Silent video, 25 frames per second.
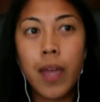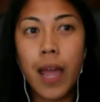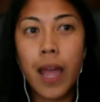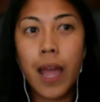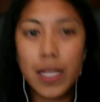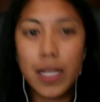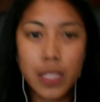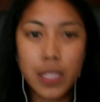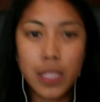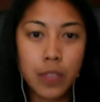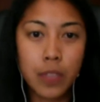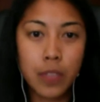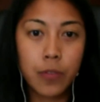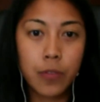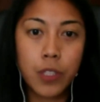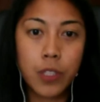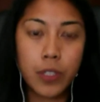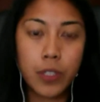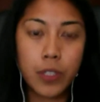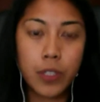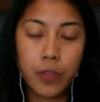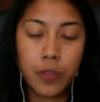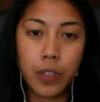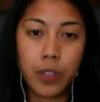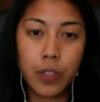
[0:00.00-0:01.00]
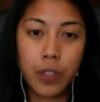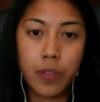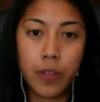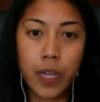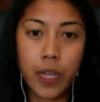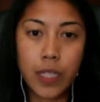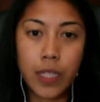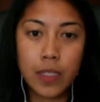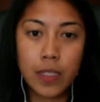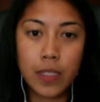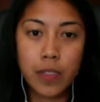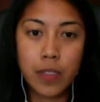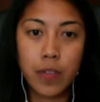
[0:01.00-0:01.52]
asking for different
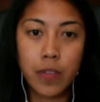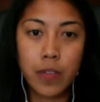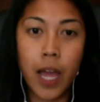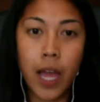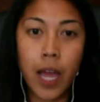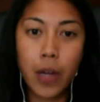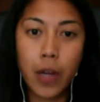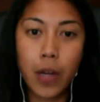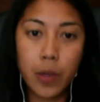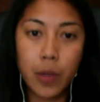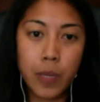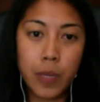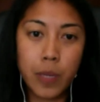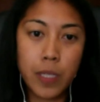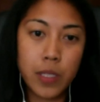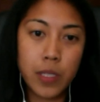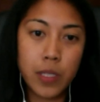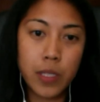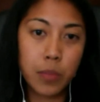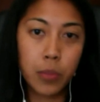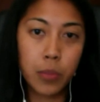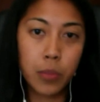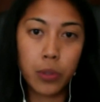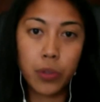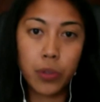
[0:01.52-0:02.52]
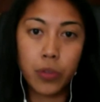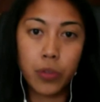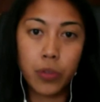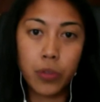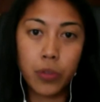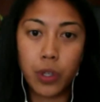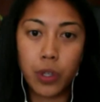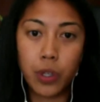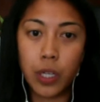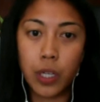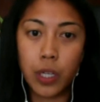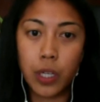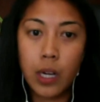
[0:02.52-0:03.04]
advices of how to best improve
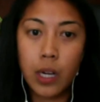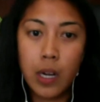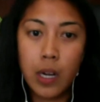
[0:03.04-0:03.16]
your